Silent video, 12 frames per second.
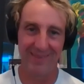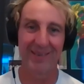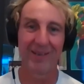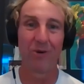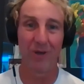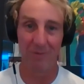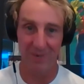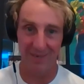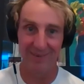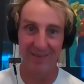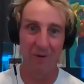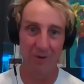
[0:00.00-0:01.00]
They can only
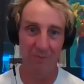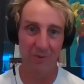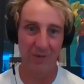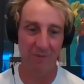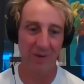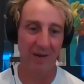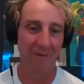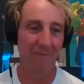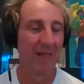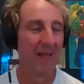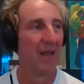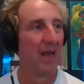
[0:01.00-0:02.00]
be dealt with pretty
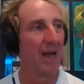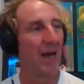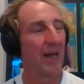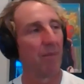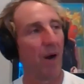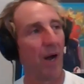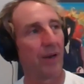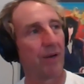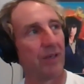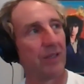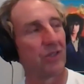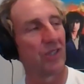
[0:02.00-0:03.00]
well. And a
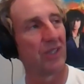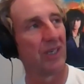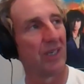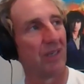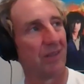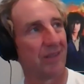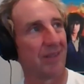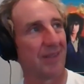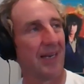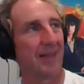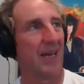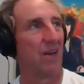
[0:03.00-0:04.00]
monitor engineer has
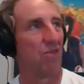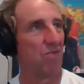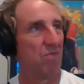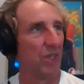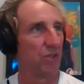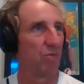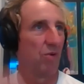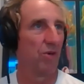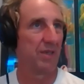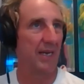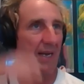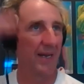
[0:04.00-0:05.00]
just got that much
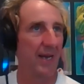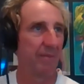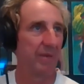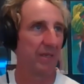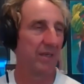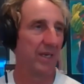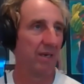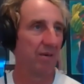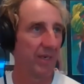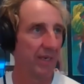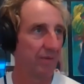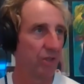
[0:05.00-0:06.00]
more dynamic
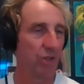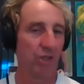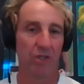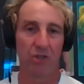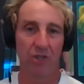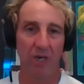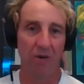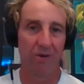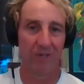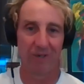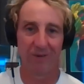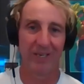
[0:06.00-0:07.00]
thing where you can have a shit
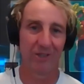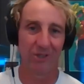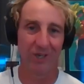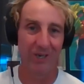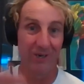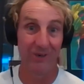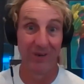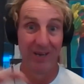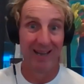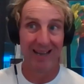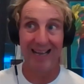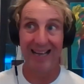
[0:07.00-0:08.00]
show or a great show,
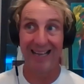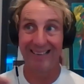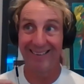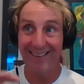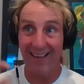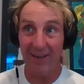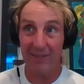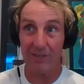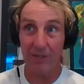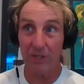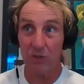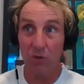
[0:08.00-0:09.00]
and they're not
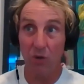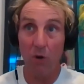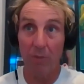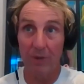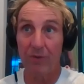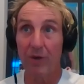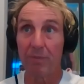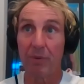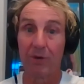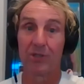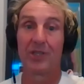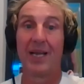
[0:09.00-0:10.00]
necessarily in control, but very
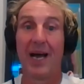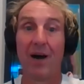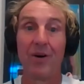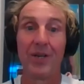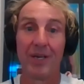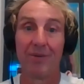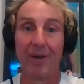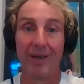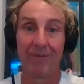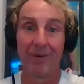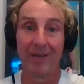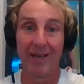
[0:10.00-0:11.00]
personality
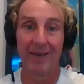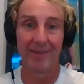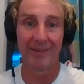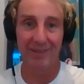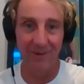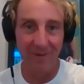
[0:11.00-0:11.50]
re related.